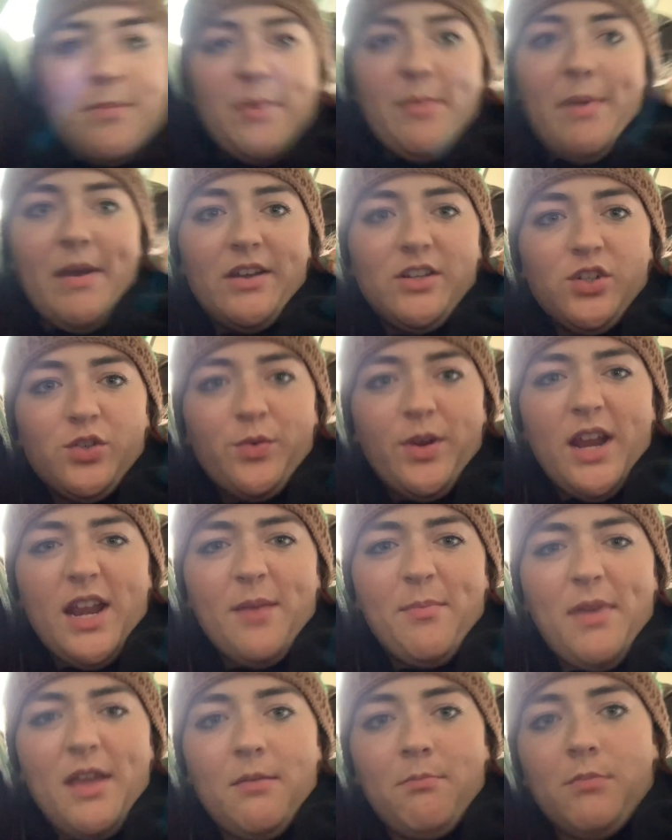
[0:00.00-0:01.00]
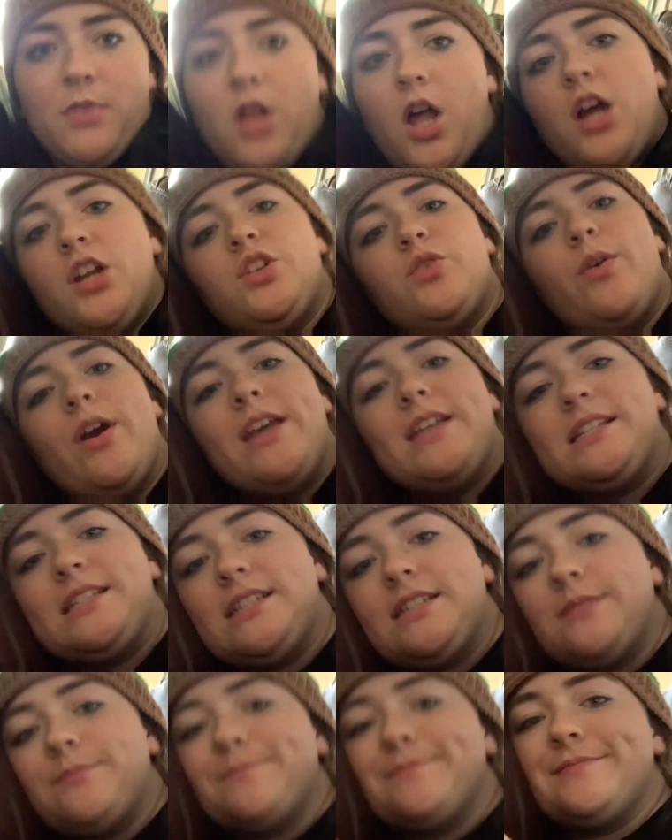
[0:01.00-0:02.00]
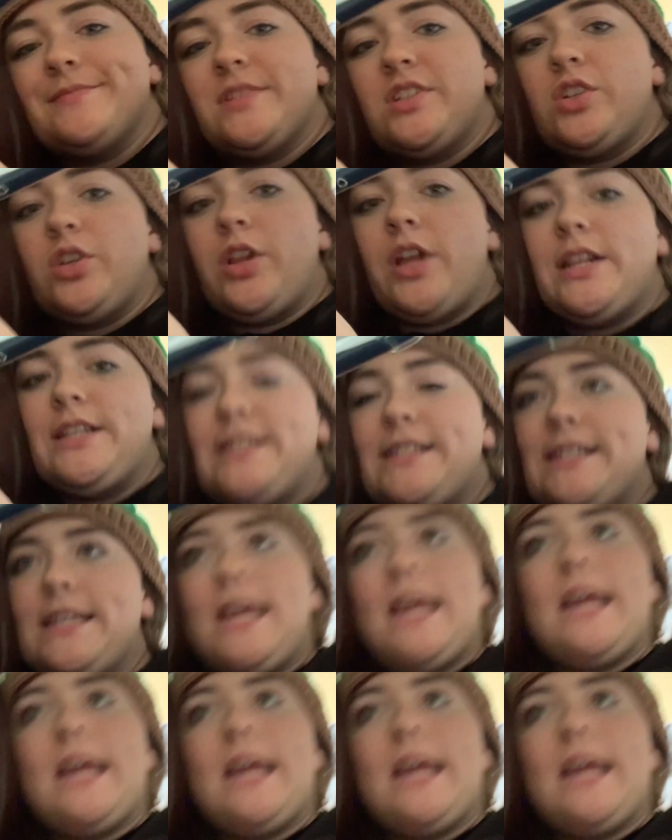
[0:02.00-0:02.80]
about to read a big plot twist, so let's see.